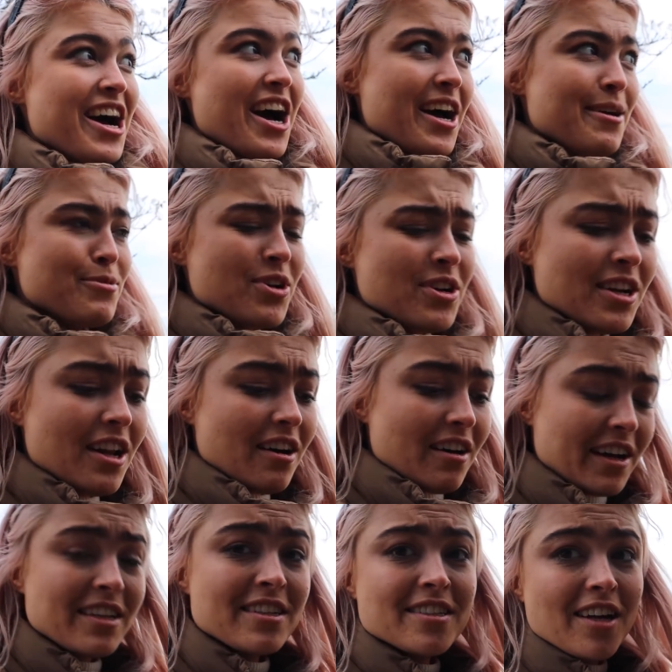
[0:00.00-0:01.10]
I'm not gonna
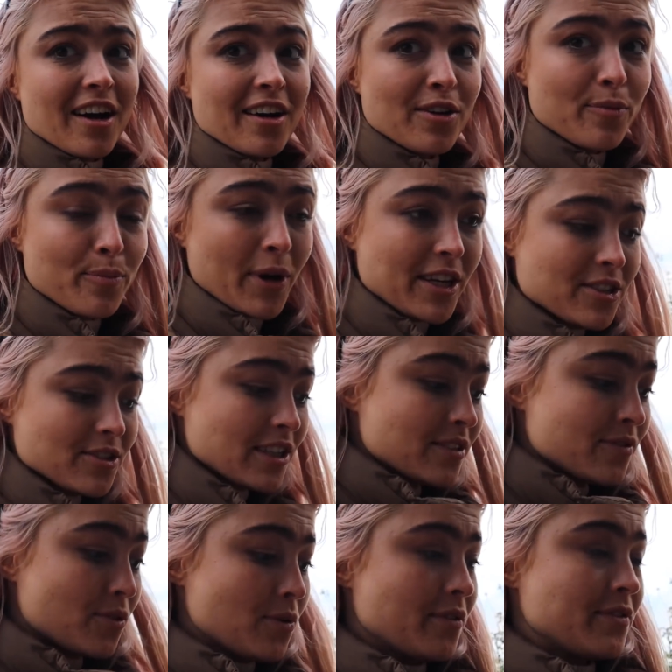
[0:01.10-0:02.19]
lie, it started off pretty stressful,